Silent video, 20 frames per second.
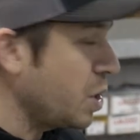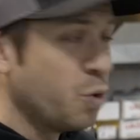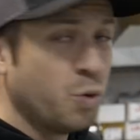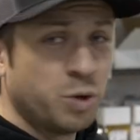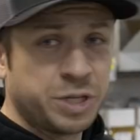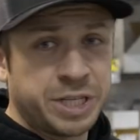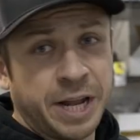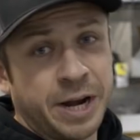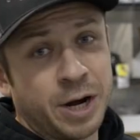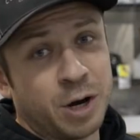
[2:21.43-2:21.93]

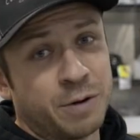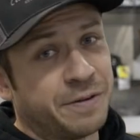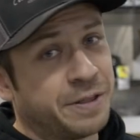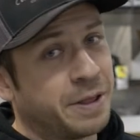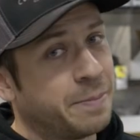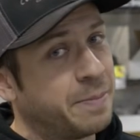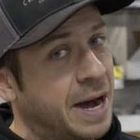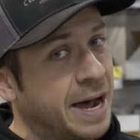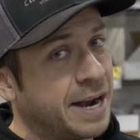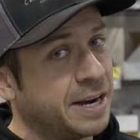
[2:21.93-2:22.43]
We'll send it over to
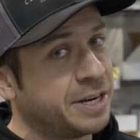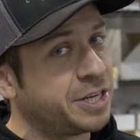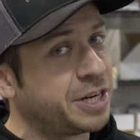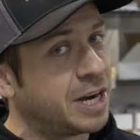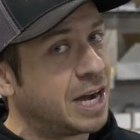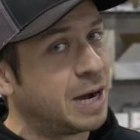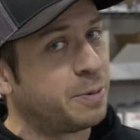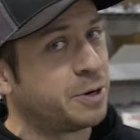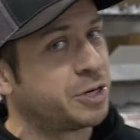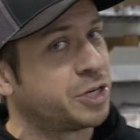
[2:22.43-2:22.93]
the body
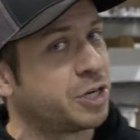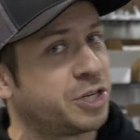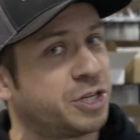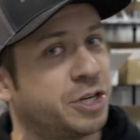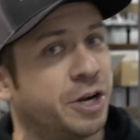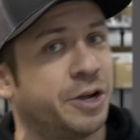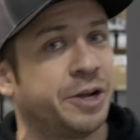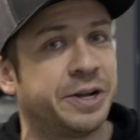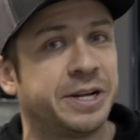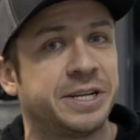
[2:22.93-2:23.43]
shop, which I'll
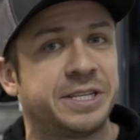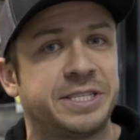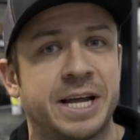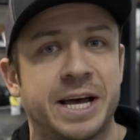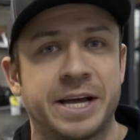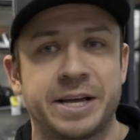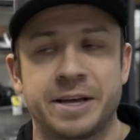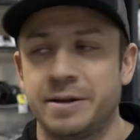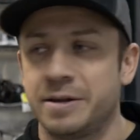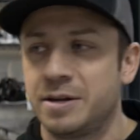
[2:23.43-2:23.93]
show you in a
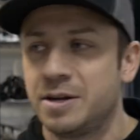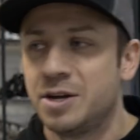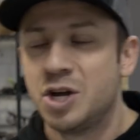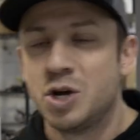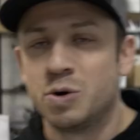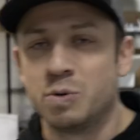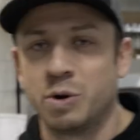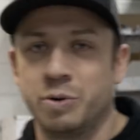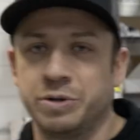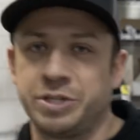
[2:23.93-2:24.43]
second,
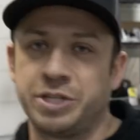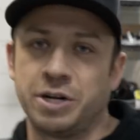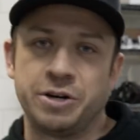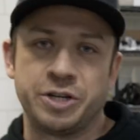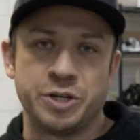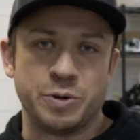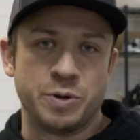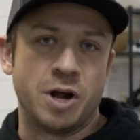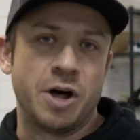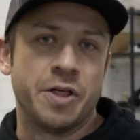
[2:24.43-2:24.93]
where we'll start
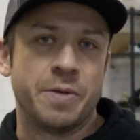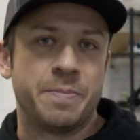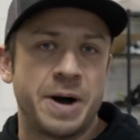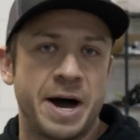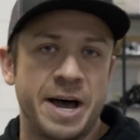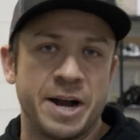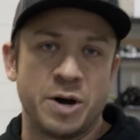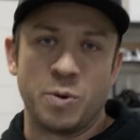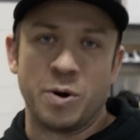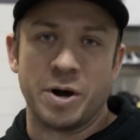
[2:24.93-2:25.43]
doing all the
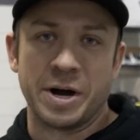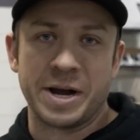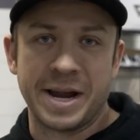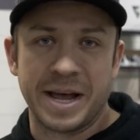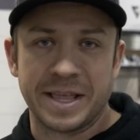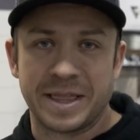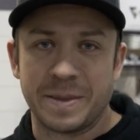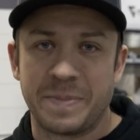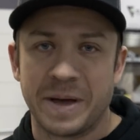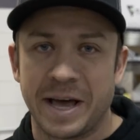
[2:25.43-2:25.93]
body work and
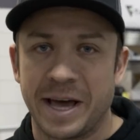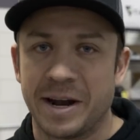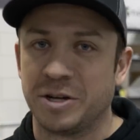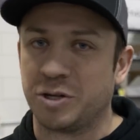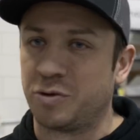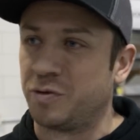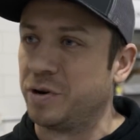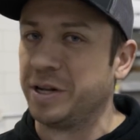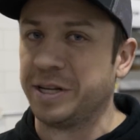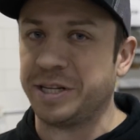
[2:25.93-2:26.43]
get the
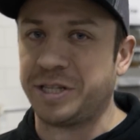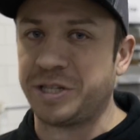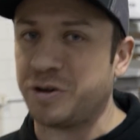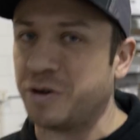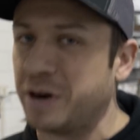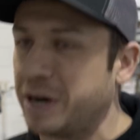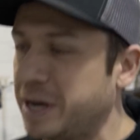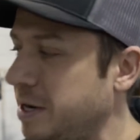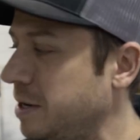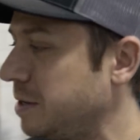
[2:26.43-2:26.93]
panels really
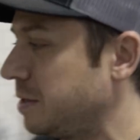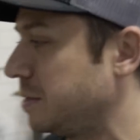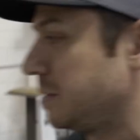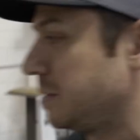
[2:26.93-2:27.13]
straight.